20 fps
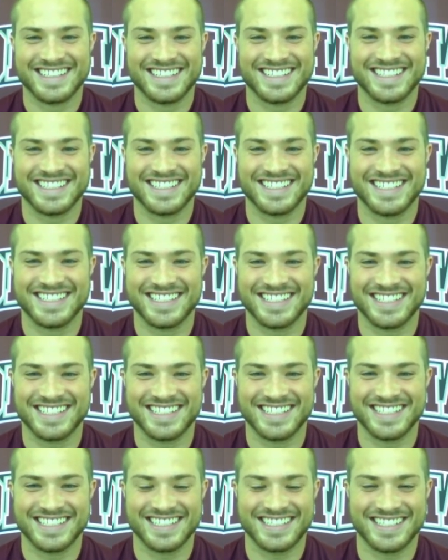
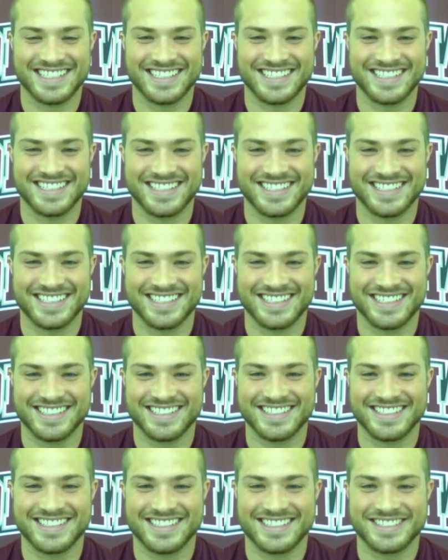
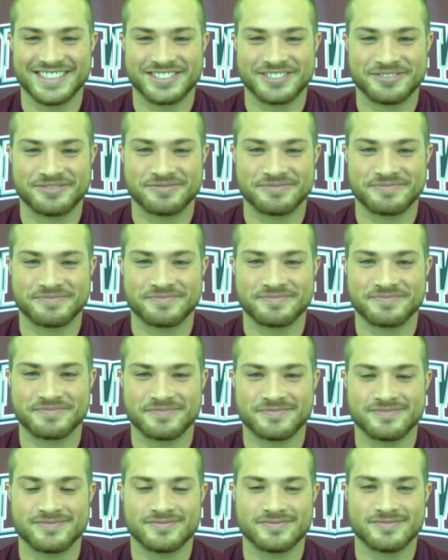
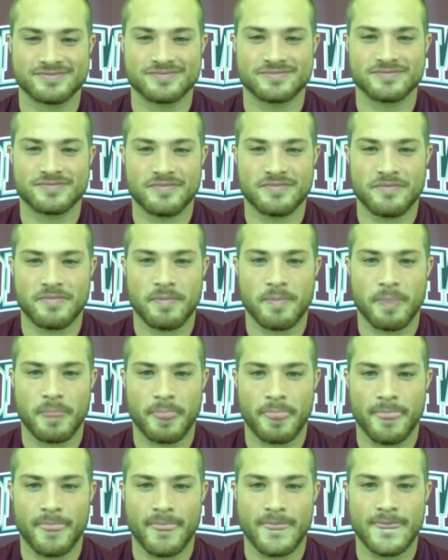
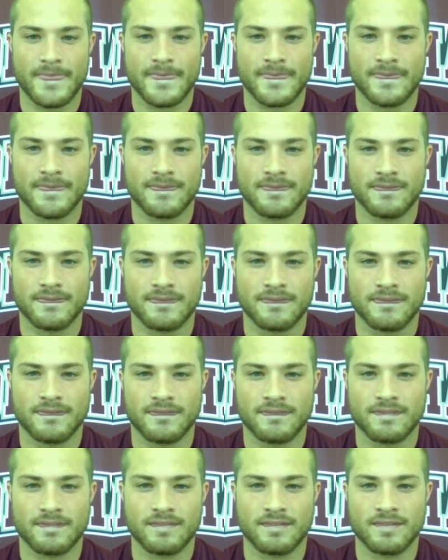
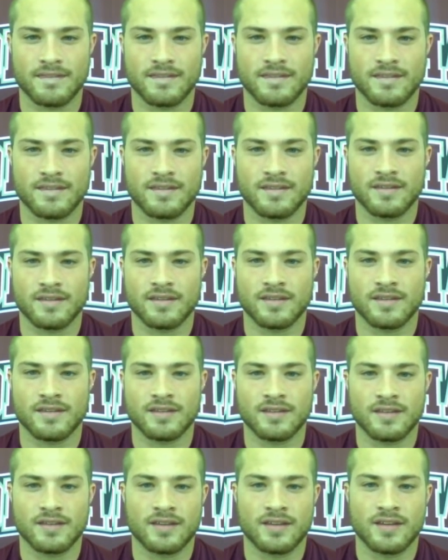
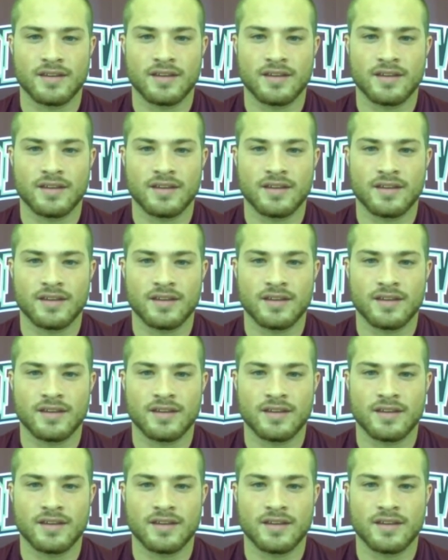This person isn't speaking.